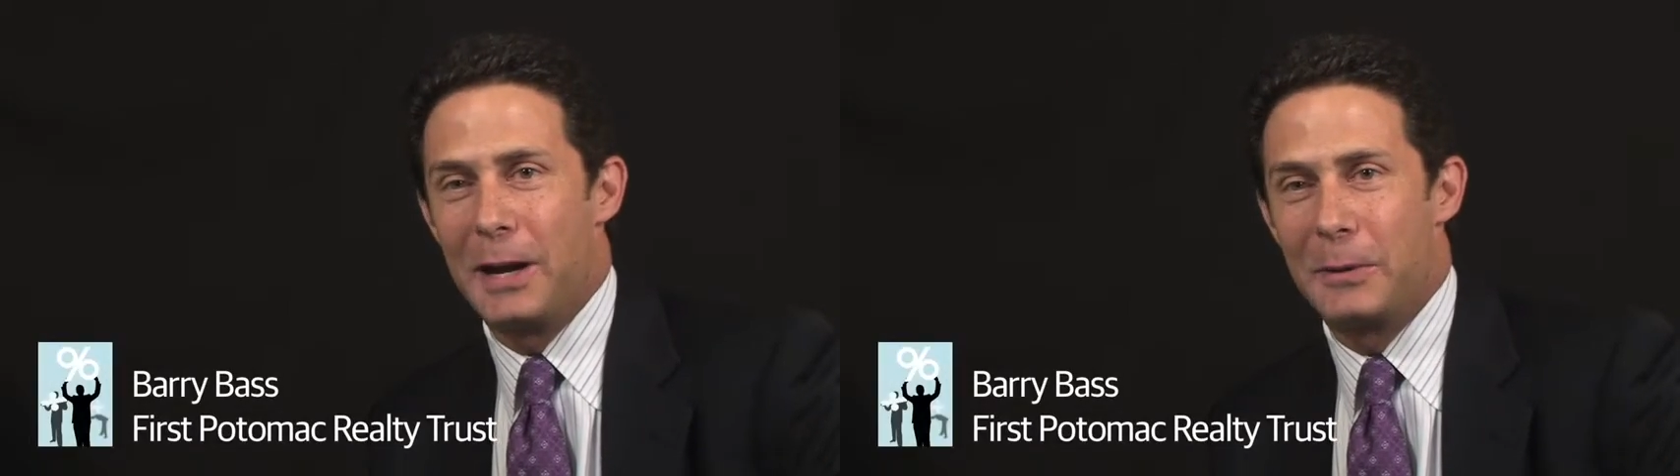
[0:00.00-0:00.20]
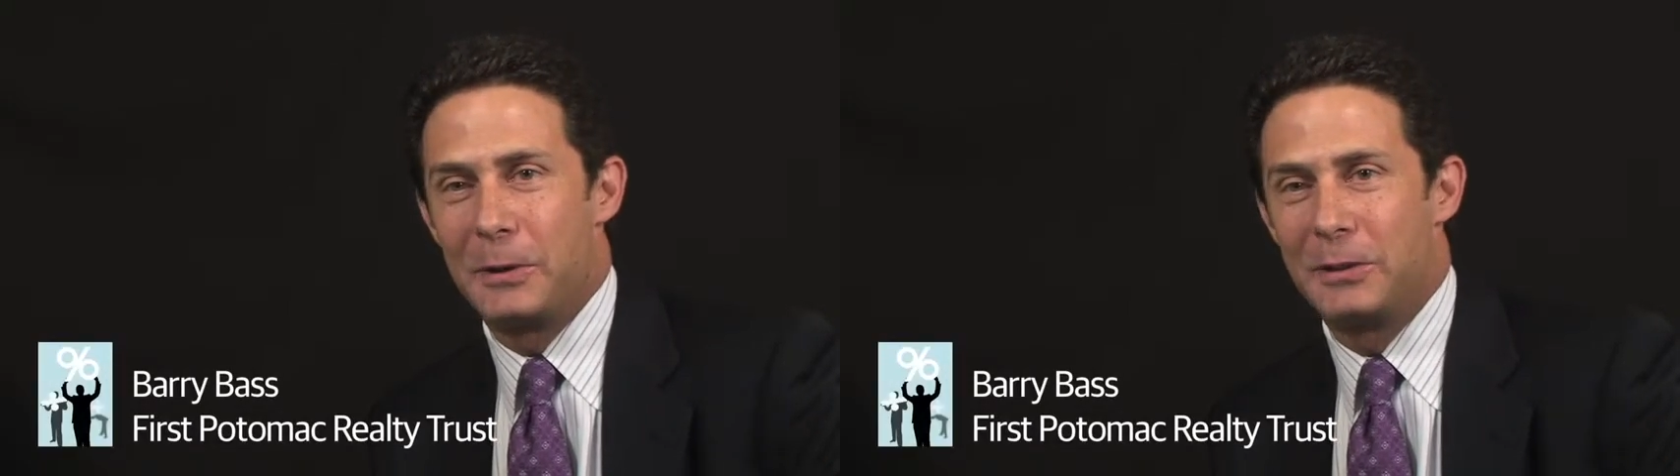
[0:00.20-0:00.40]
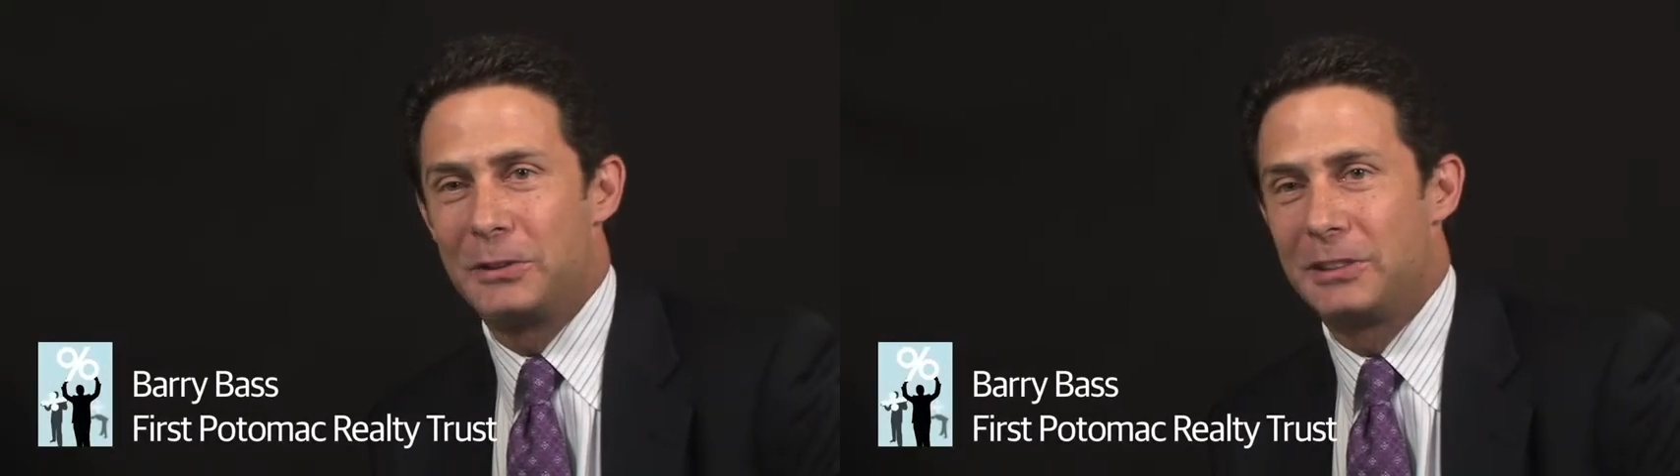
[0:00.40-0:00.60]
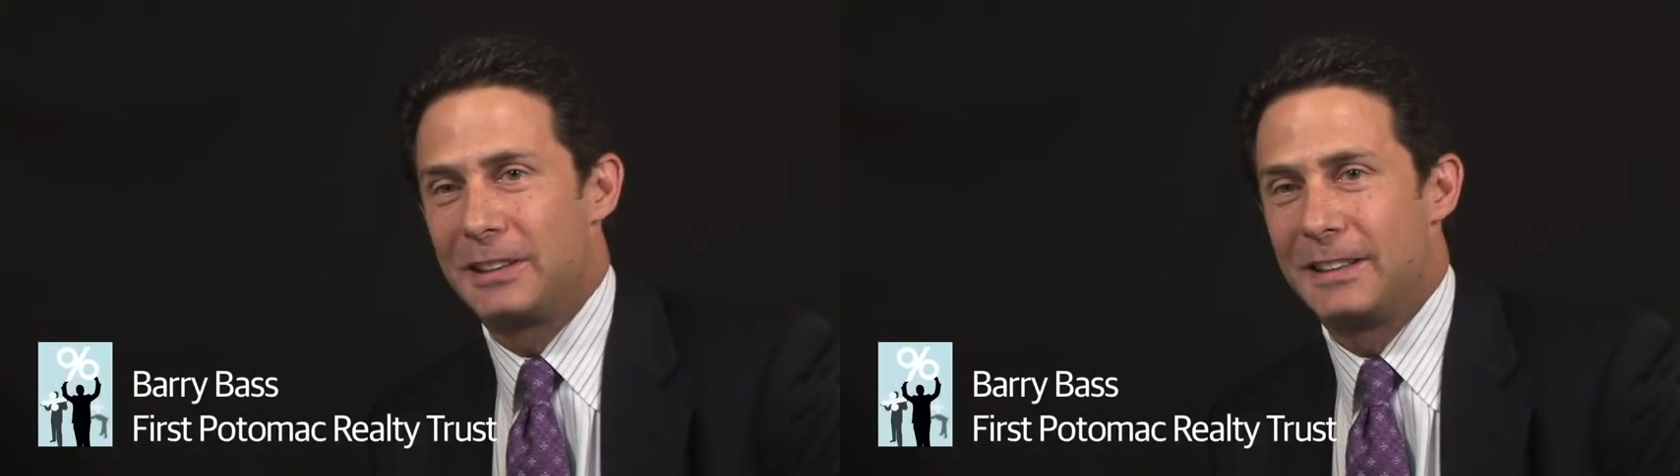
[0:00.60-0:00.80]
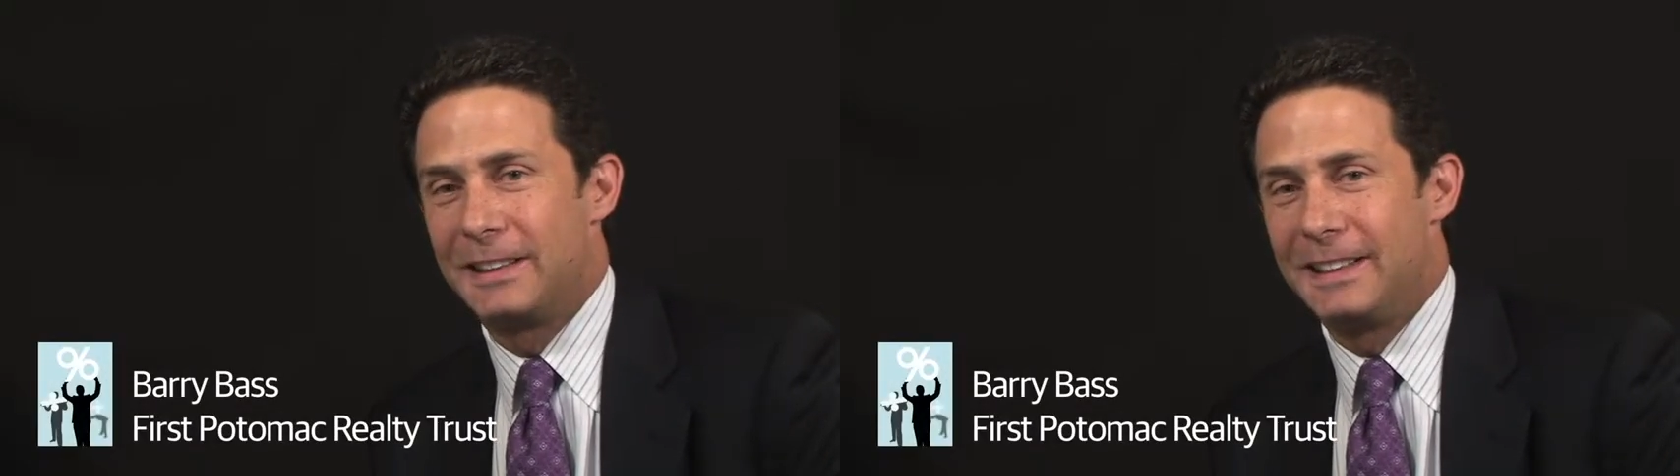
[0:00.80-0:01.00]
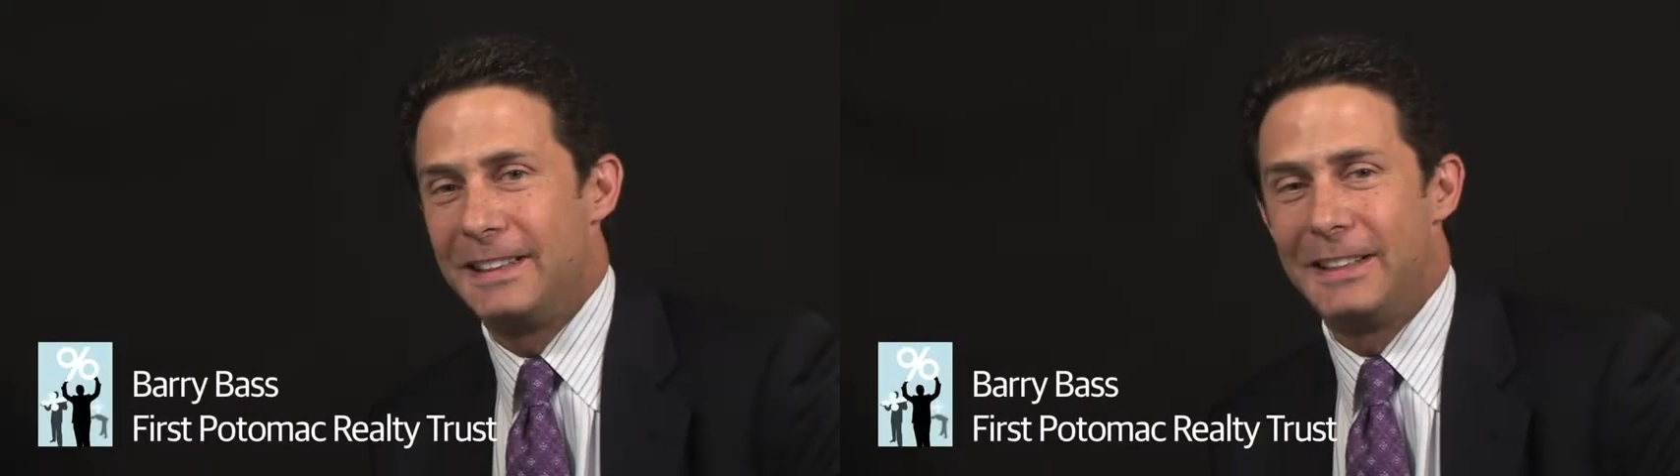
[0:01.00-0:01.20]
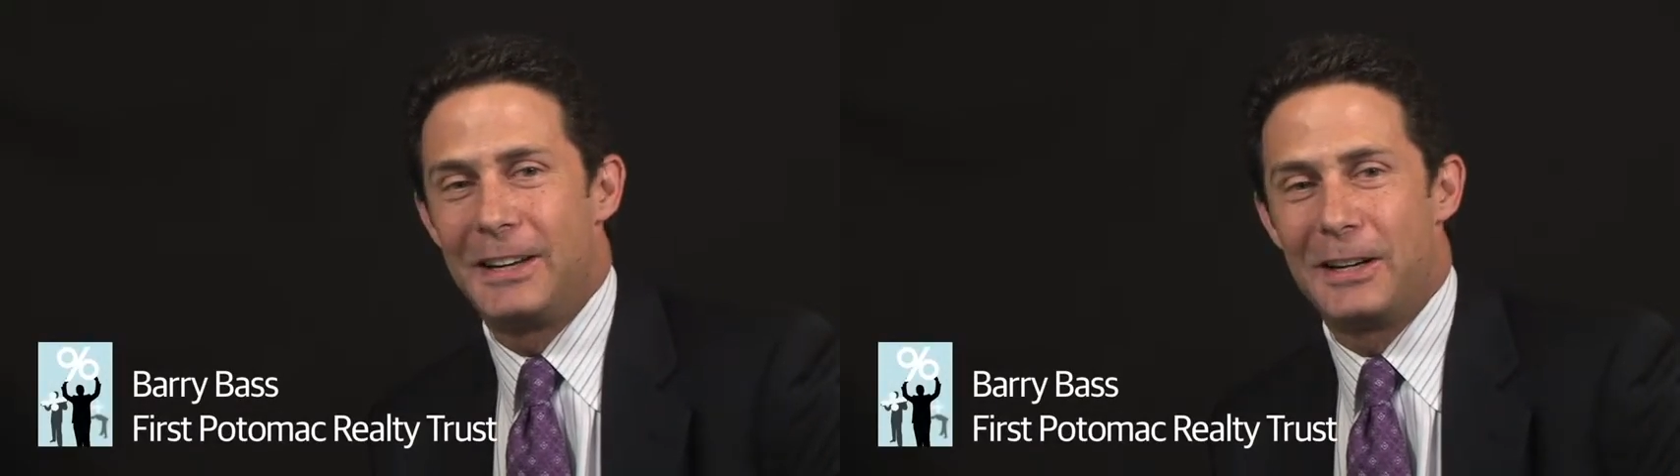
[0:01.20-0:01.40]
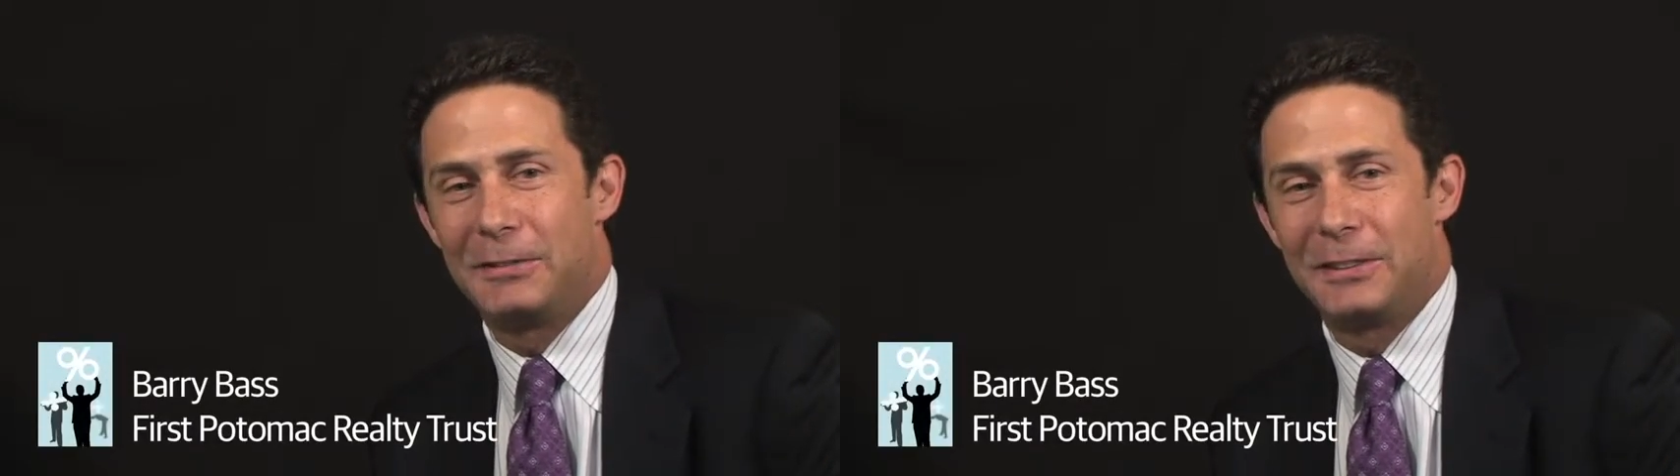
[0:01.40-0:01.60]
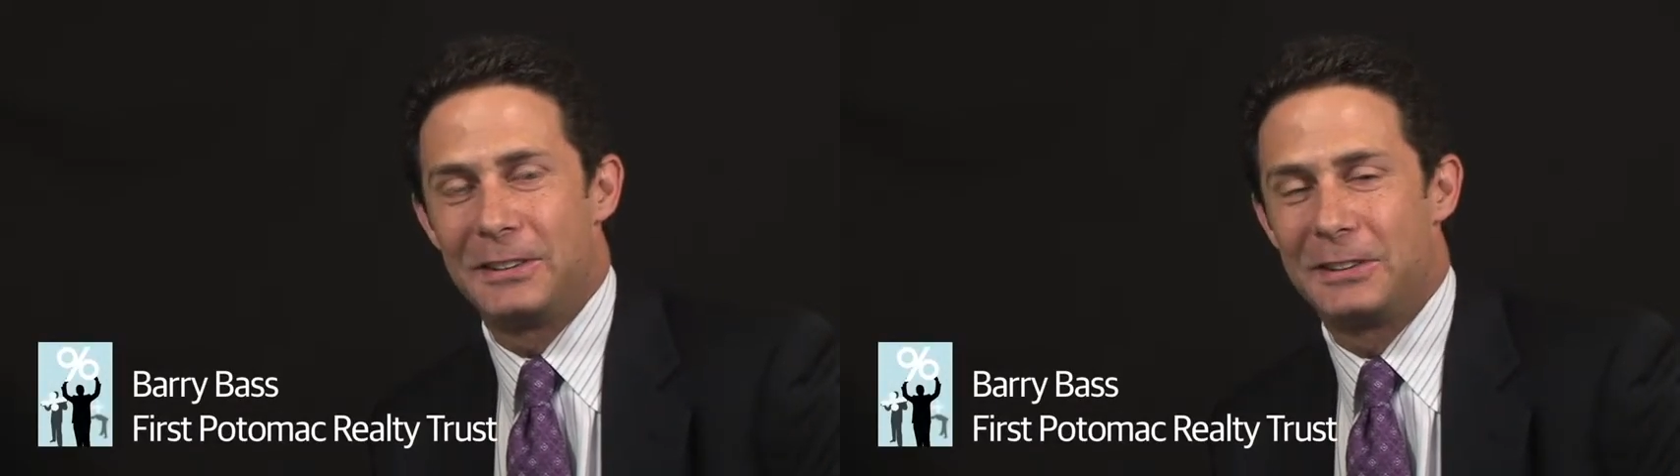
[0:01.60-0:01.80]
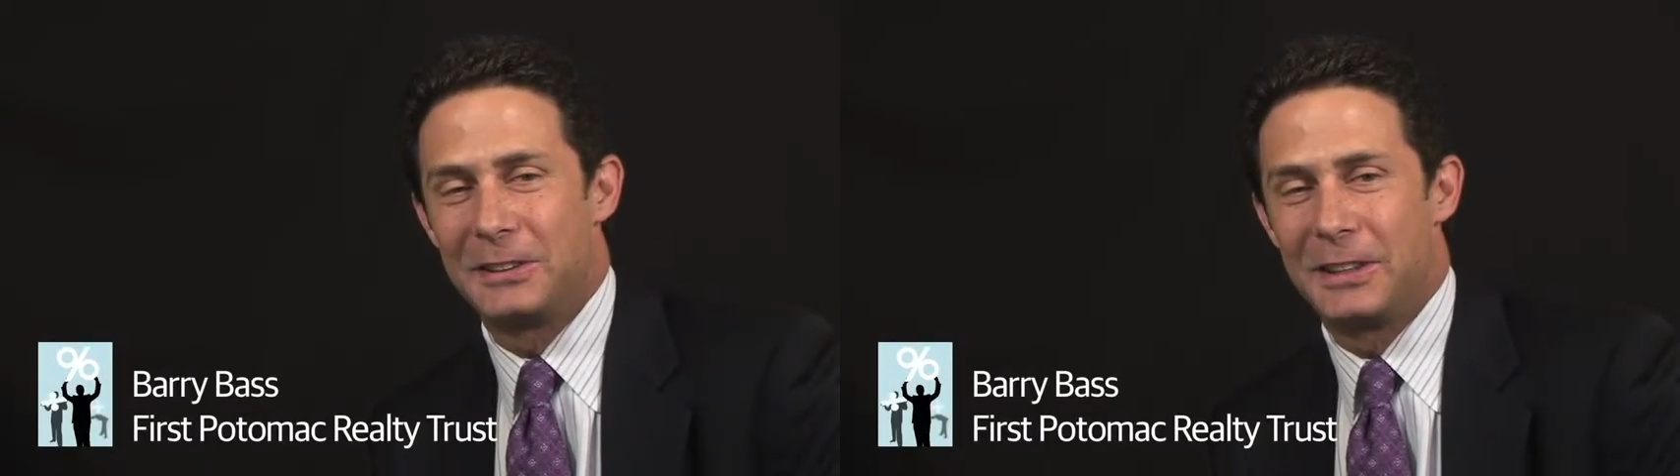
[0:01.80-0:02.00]
hours in the
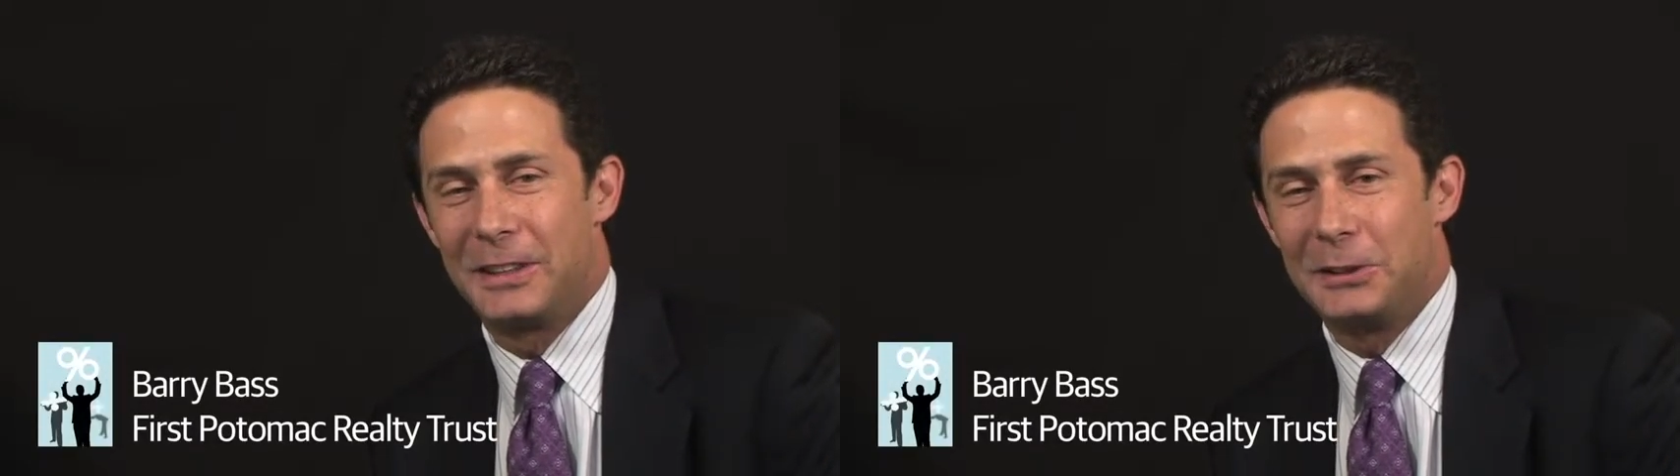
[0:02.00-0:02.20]
office